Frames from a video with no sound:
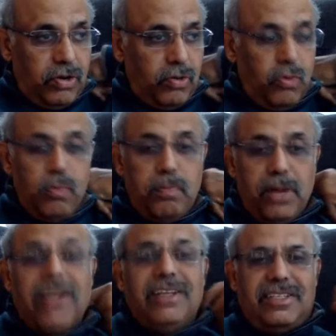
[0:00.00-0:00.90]
who
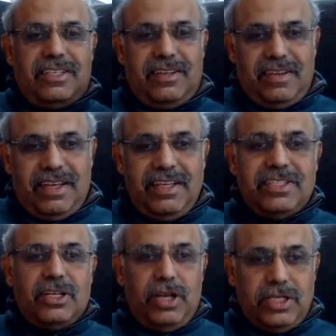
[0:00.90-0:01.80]
blinks is
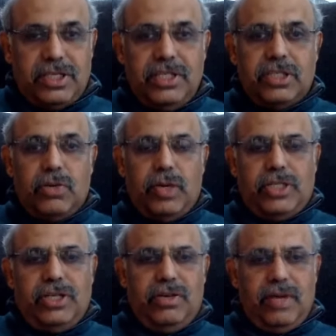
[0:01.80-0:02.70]
the
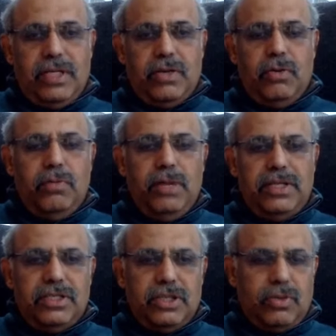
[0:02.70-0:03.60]
question, right? The who blinks
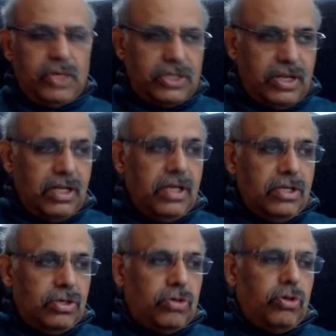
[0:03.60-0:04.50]
is the question.
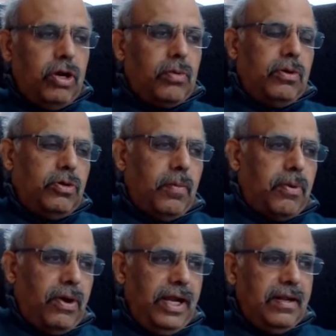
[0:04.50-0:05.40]
So to your
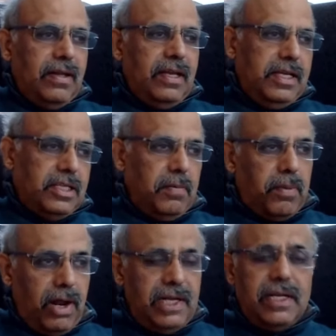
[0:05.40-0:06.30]
point, is it
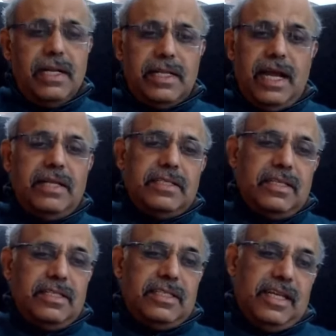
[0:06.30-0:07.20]
political? The answer
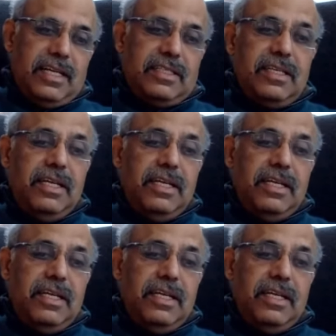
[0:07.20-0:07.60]
is yes.